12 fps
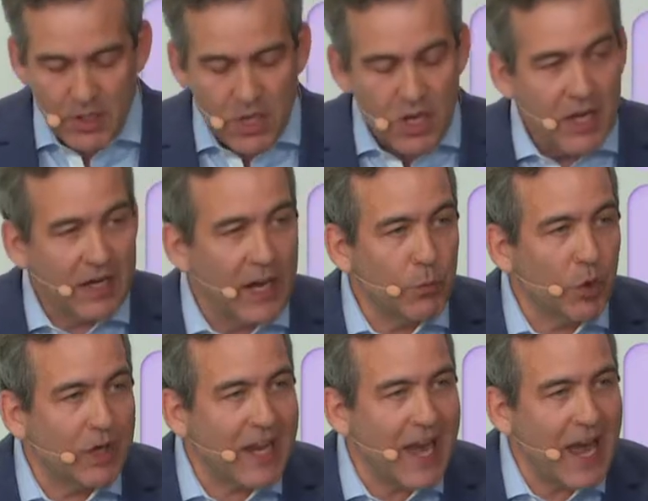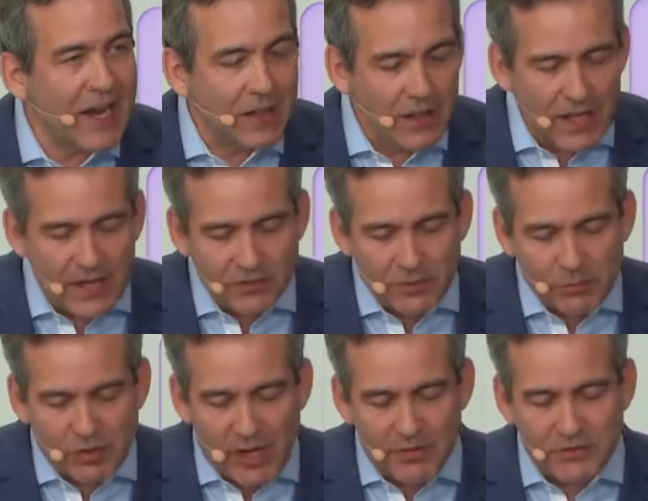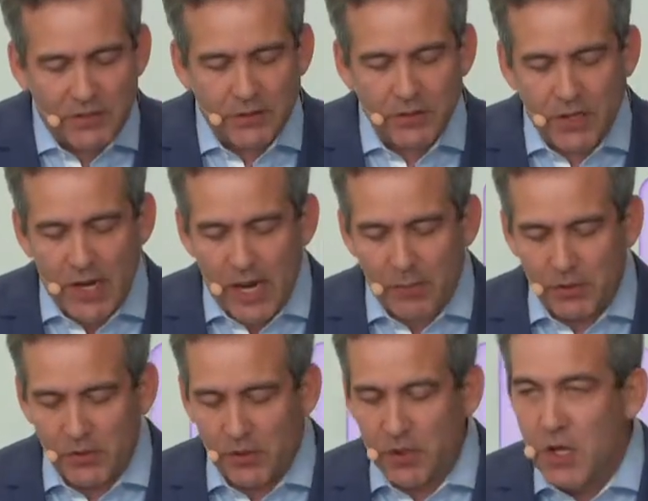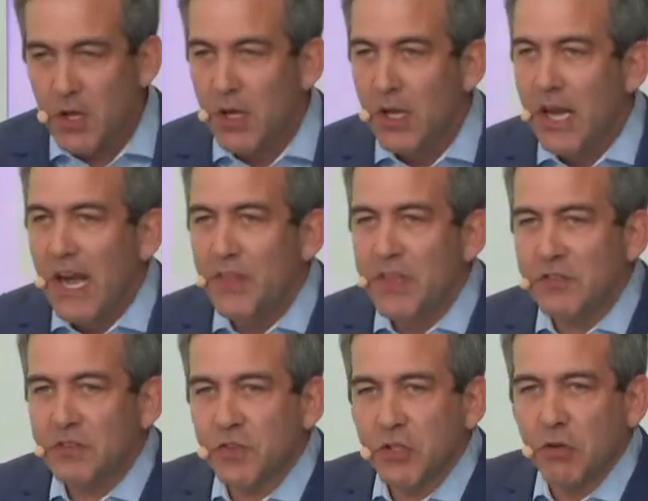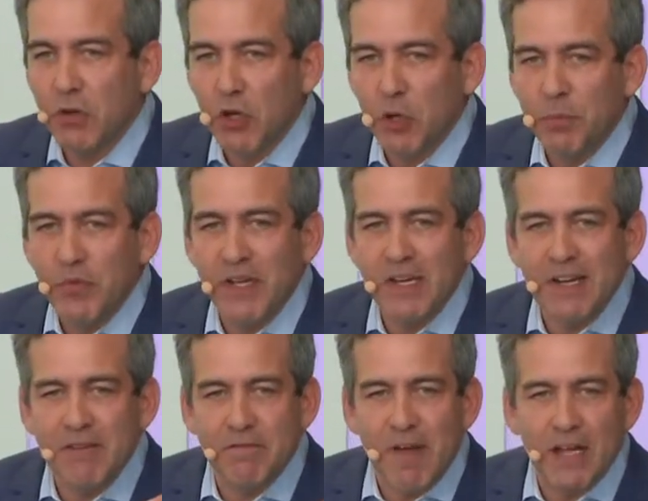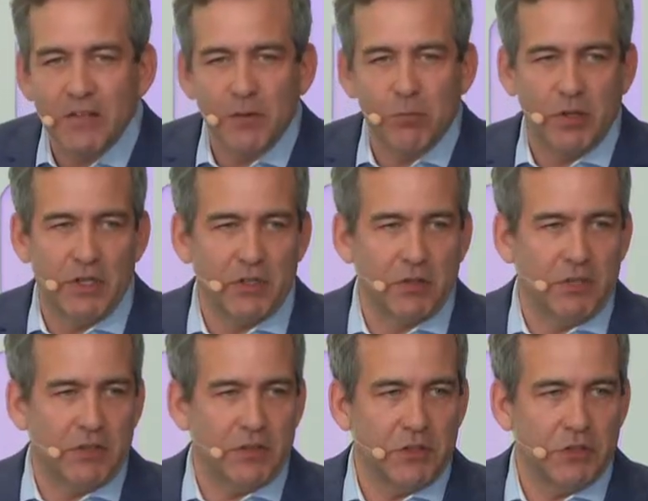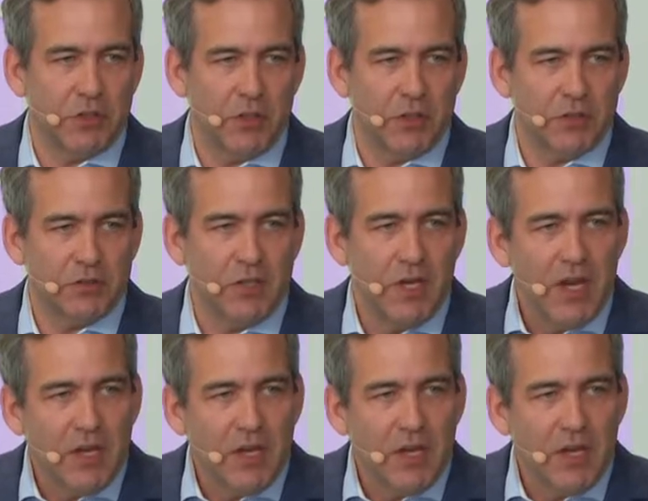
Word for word: Again, we're catalyzing private sector capital, and this is the group that invented political risk insurance.